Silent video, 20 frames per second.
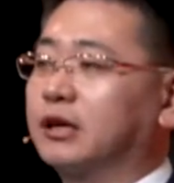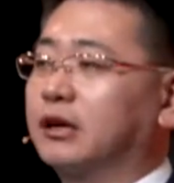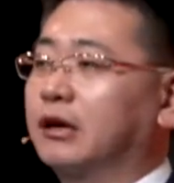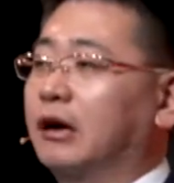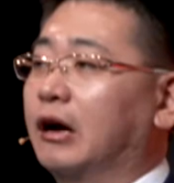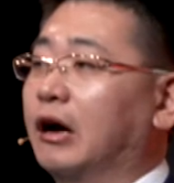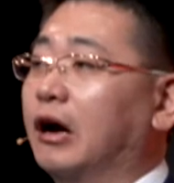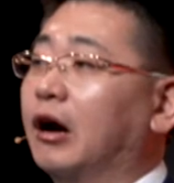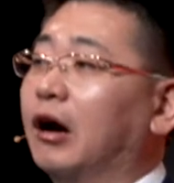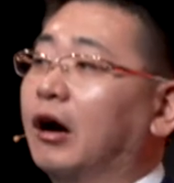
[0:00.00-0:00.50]

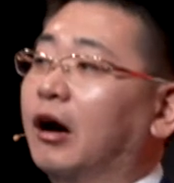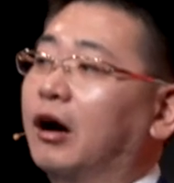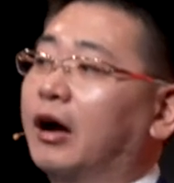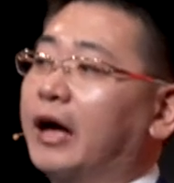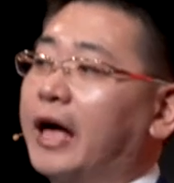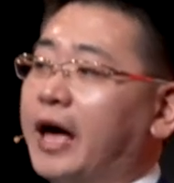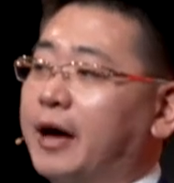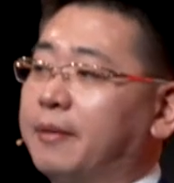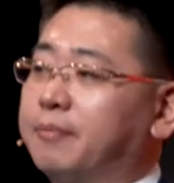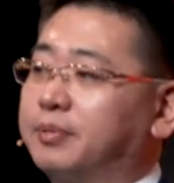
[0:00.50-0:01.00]

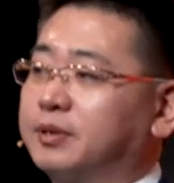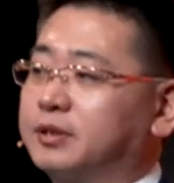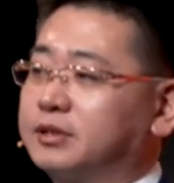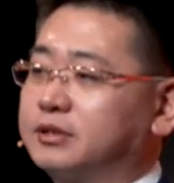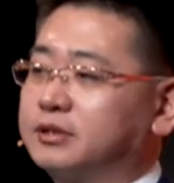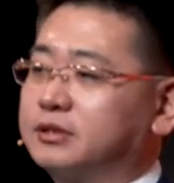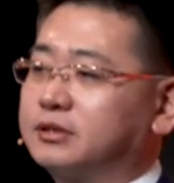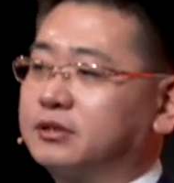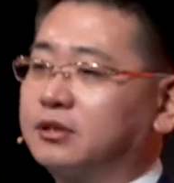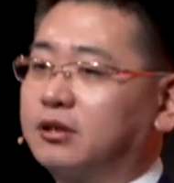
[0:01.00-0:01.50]

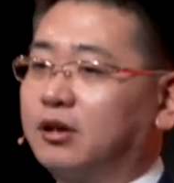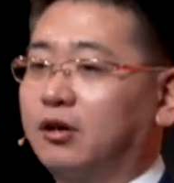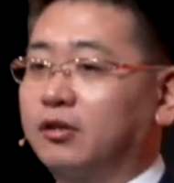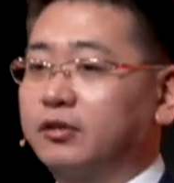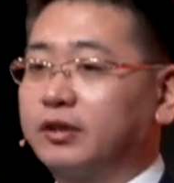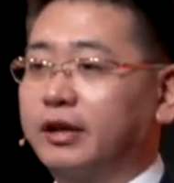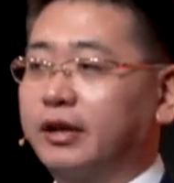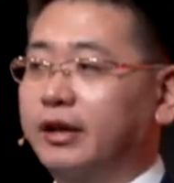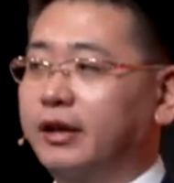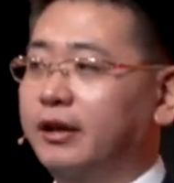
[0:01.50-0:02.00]
apps
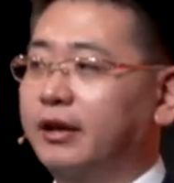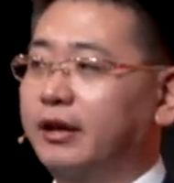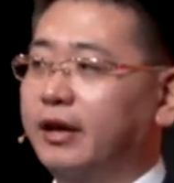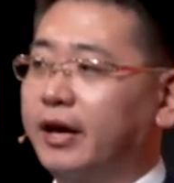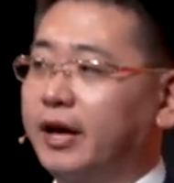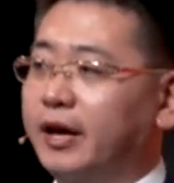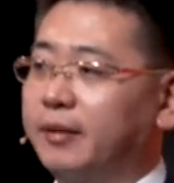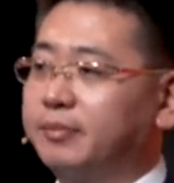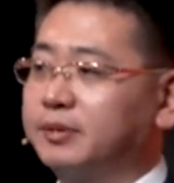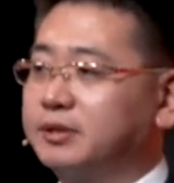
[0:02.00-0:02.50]
called the linear
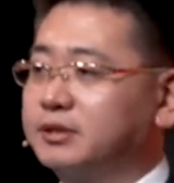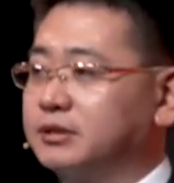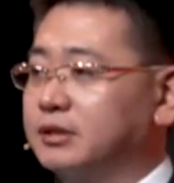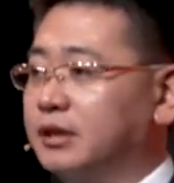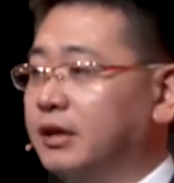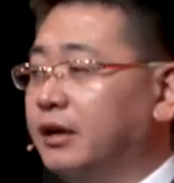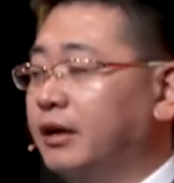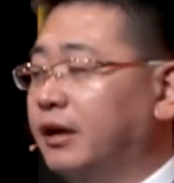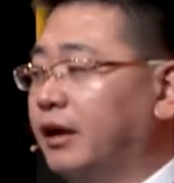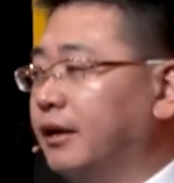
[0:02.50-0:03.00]

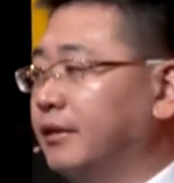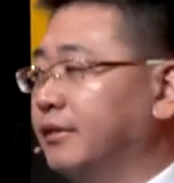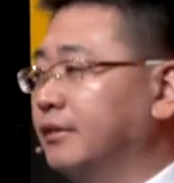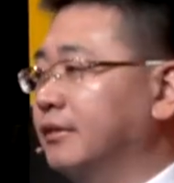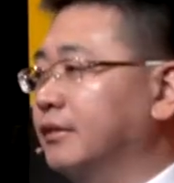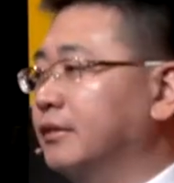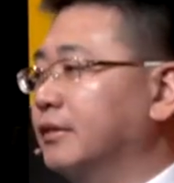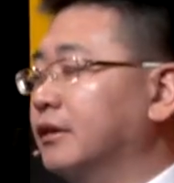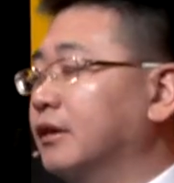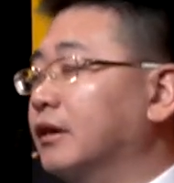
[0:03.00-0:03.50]
apps,
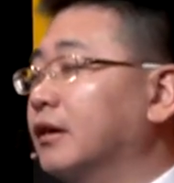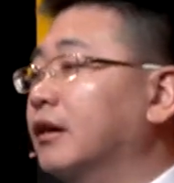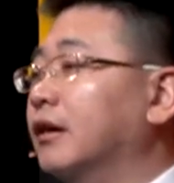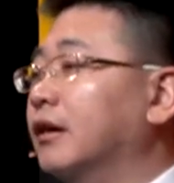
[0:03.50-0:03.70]
and